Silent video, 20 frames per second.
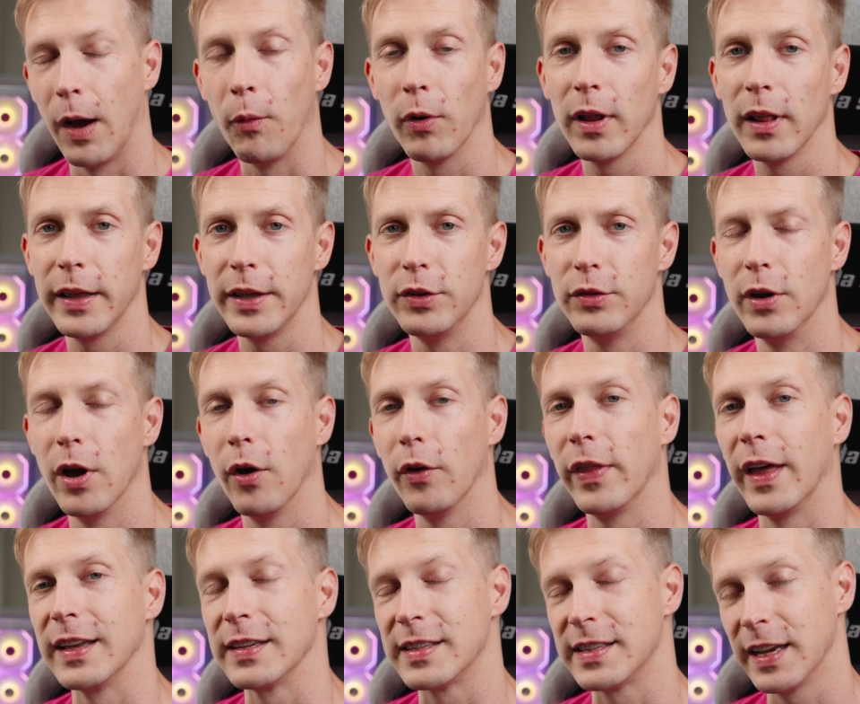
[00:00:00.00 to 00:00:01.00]
want to let you know
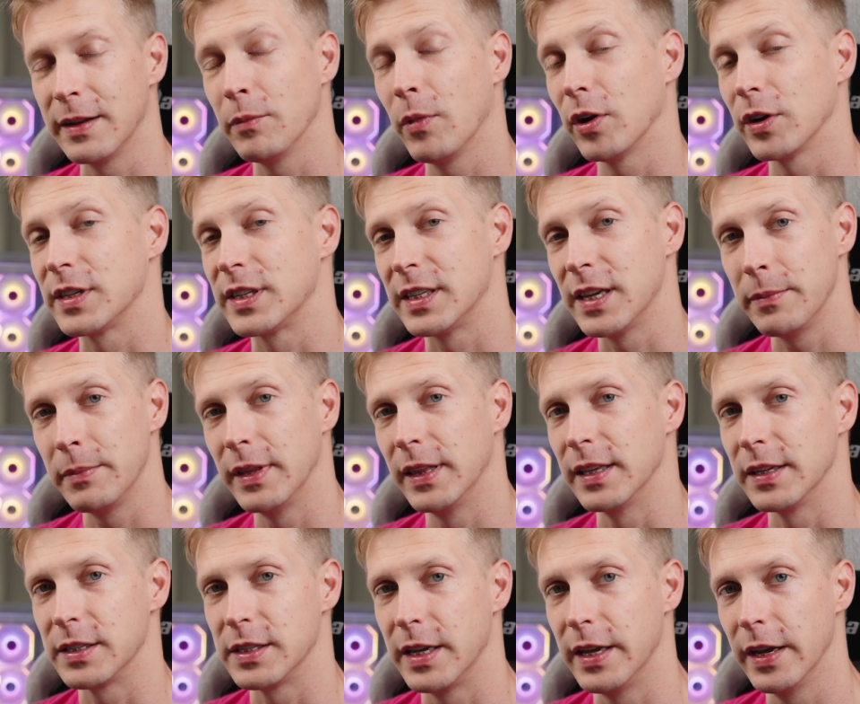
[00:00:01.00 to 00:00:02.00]
that Sandmarc sent me
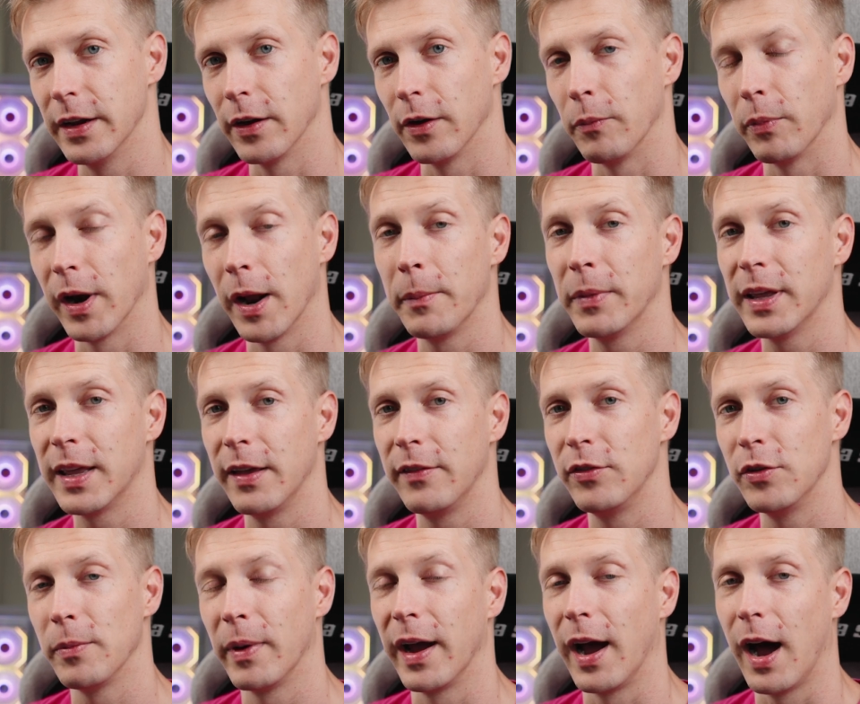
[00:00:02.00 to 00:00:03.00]
this gear, but I'm going to give
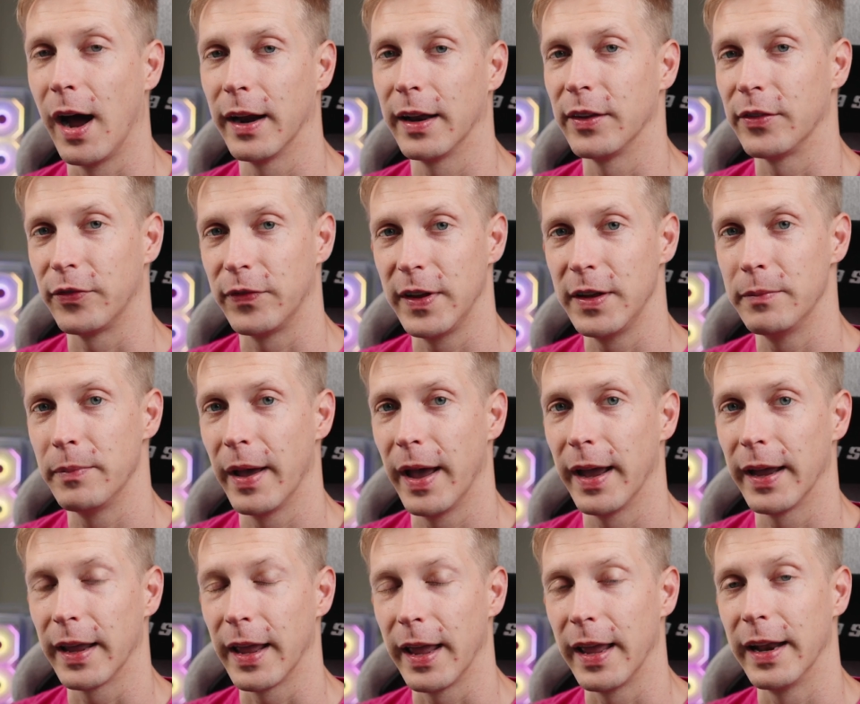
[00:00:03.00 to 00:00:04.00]
you my honest
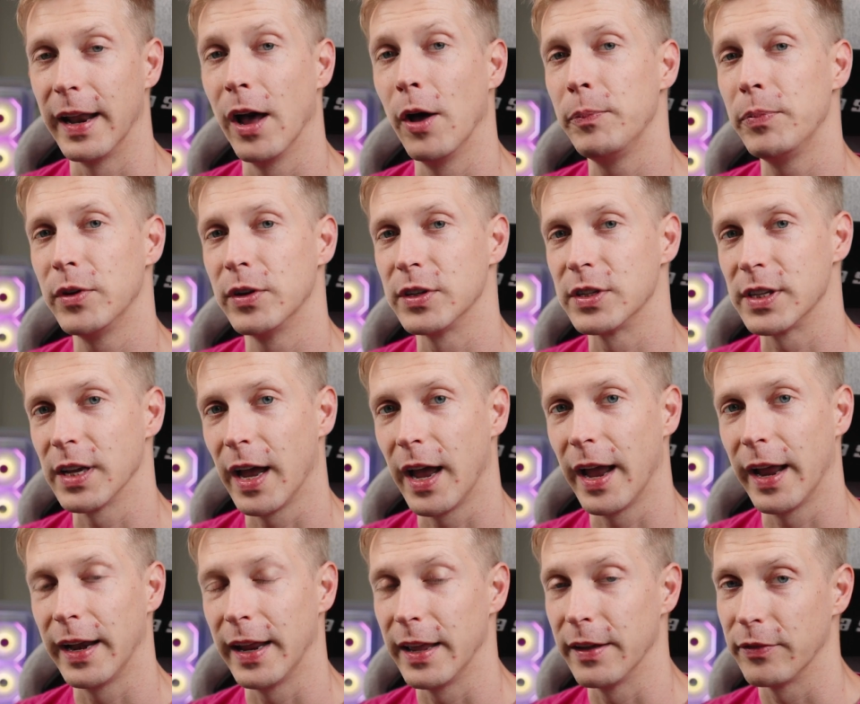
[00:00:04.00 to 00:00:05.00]
feedback and help you
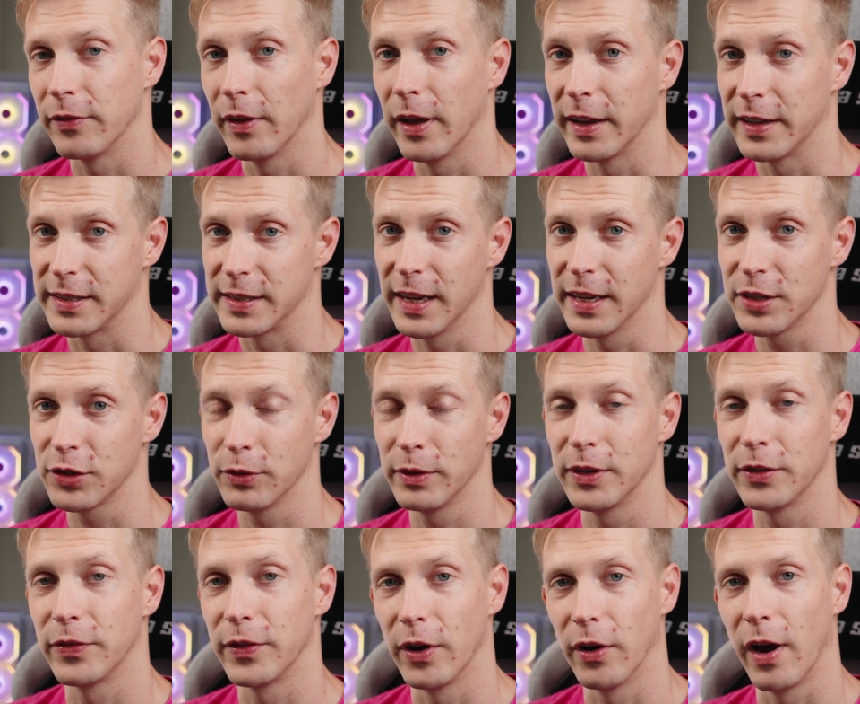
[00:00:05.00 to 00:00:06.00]
decide if
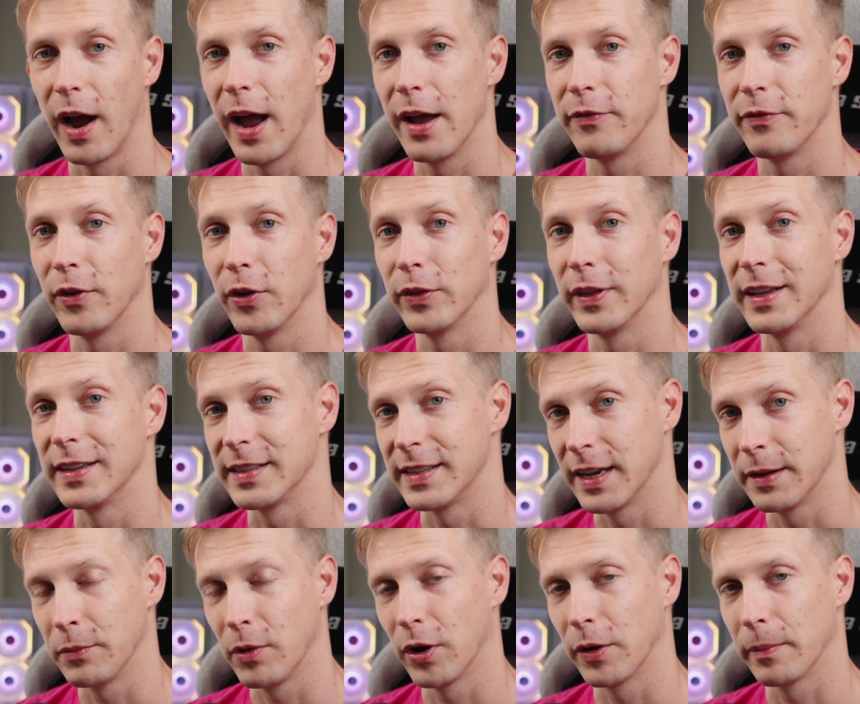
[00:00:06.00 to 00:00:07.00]
accessories for your iPhone that
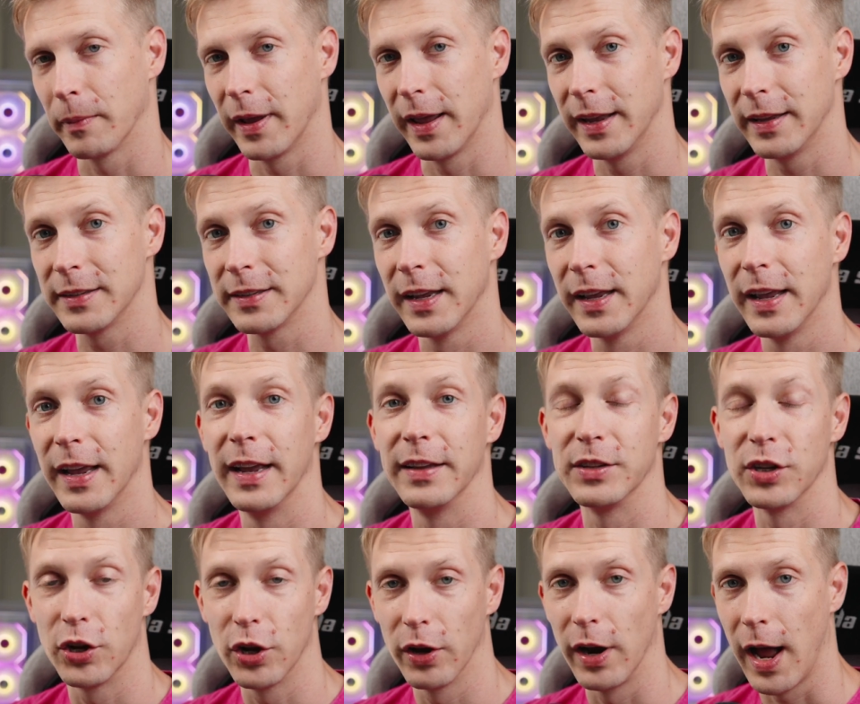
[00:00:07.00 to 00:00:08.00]
Sandmarc makes is
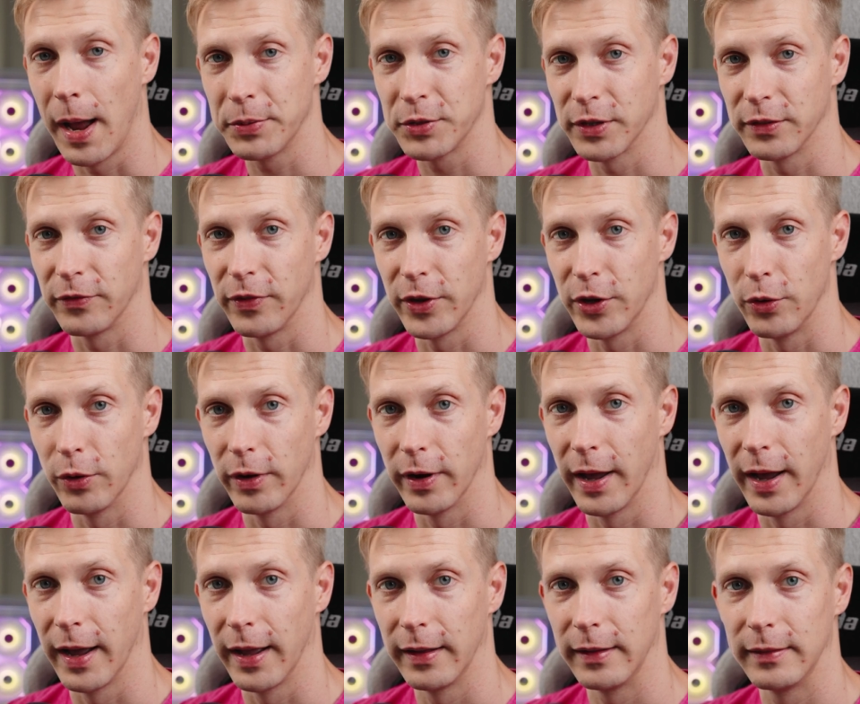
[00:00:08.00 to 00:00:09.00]
a good option for you or
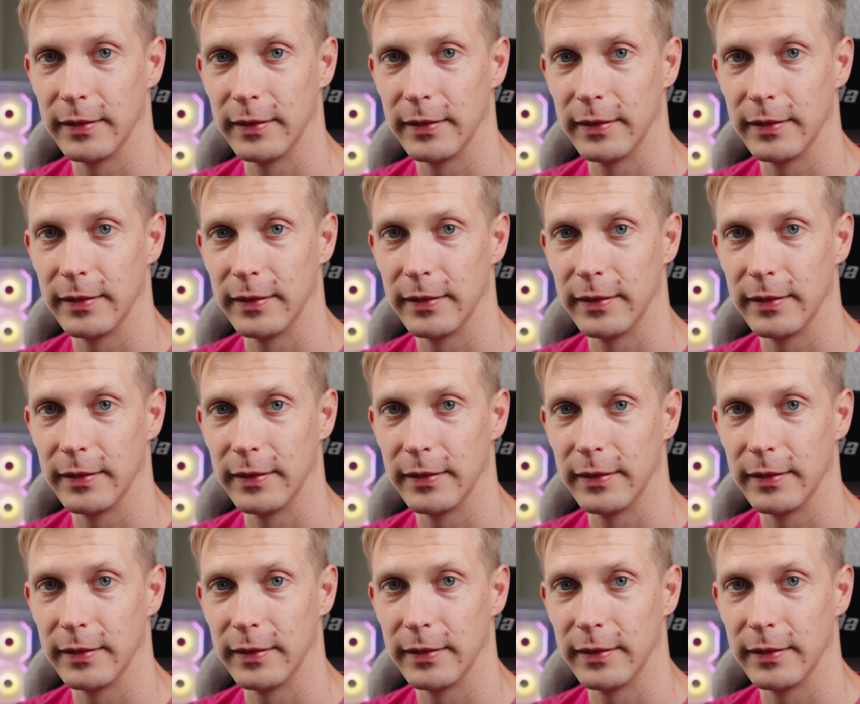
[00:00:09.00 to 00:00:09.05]
not.